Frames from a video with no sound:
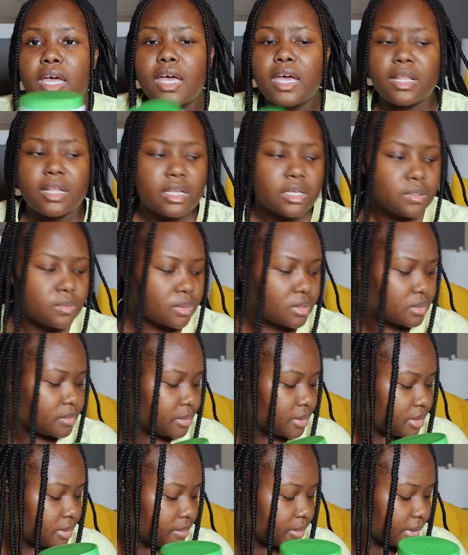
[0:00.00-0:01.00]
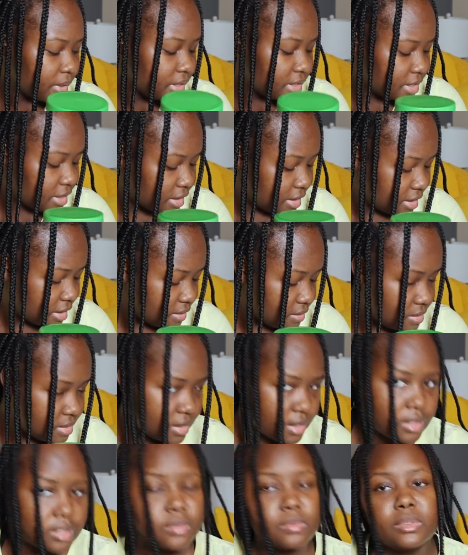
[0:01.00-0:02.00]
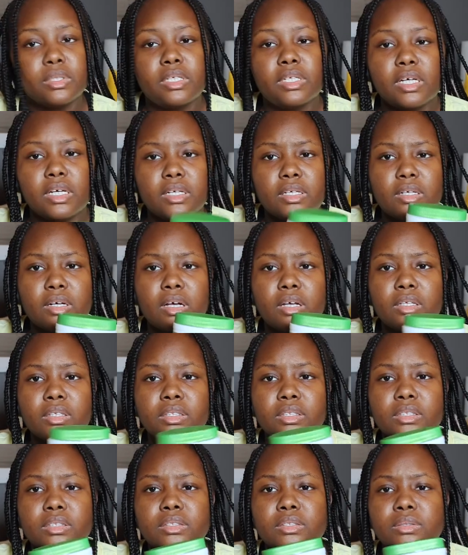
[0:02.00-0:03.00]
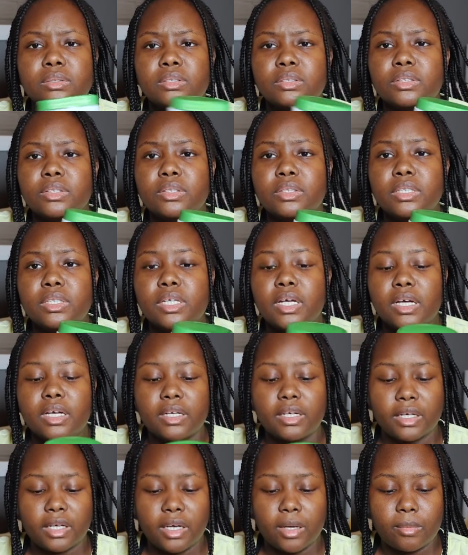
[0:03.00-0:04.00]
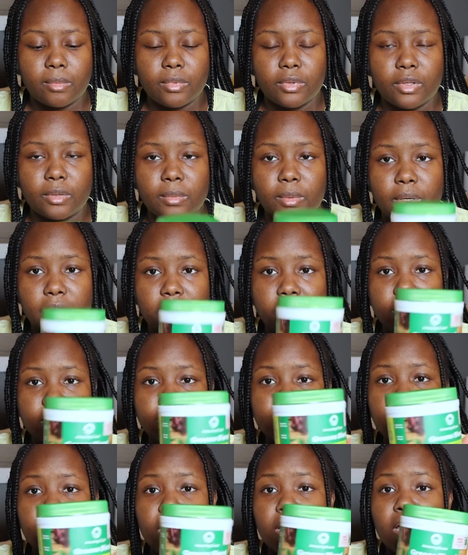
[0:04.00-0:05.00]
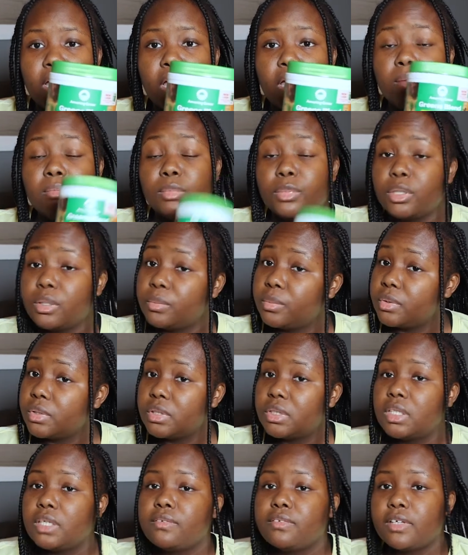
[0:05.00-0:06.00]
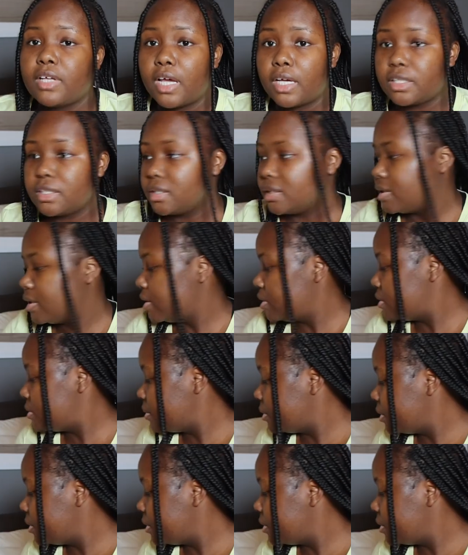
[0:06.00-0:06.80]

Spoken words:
And this was pretty pricey. I think it was like $29 or $39. I can't remember the price. But we'll see if it actually does